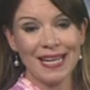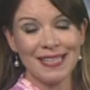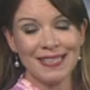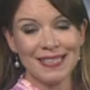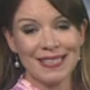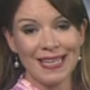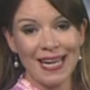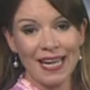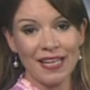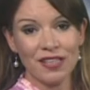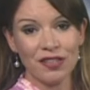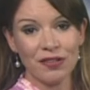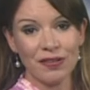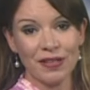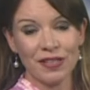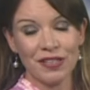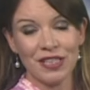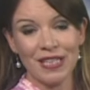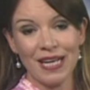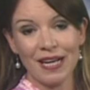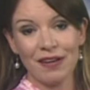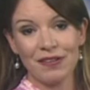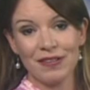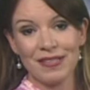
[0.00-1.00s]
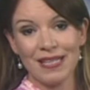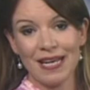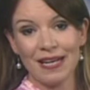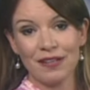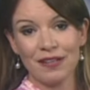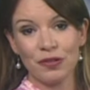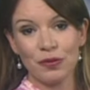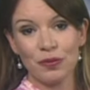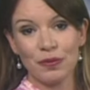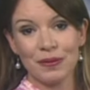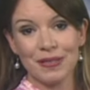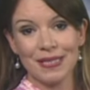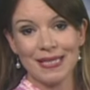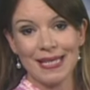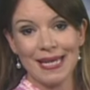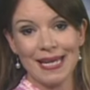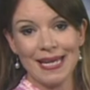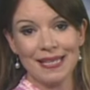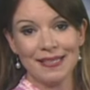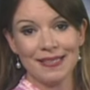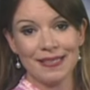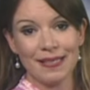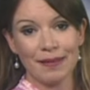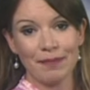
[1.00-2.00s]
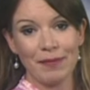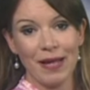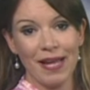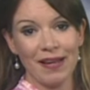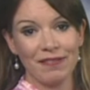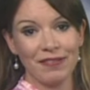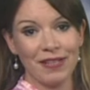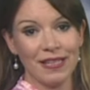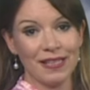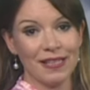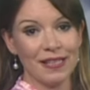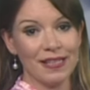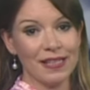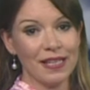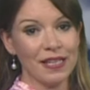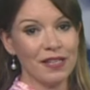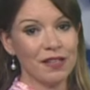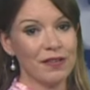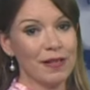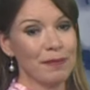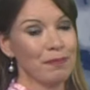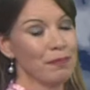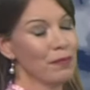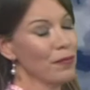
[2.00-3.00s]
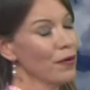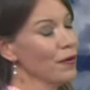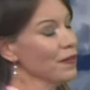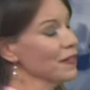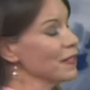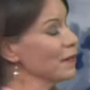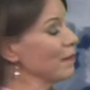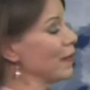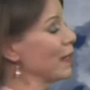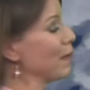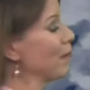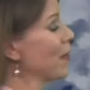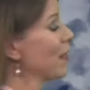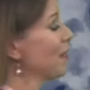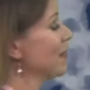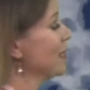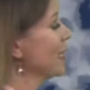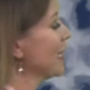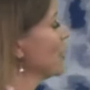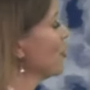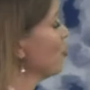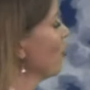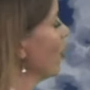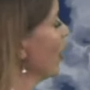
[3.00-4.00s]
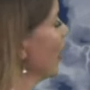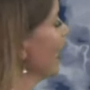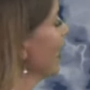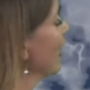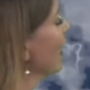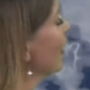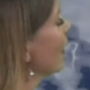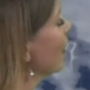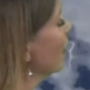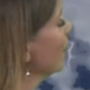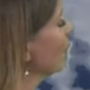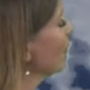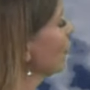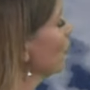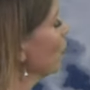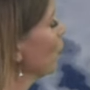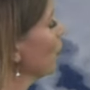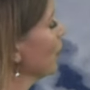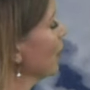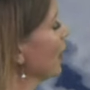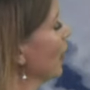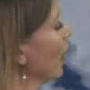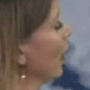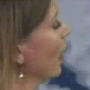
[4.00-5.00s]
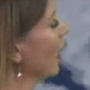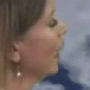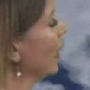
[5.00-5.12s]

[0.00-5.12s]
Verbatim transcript: day, scattering of showers out towards the east, some heavy and thundery, possibly mostly dry for Northern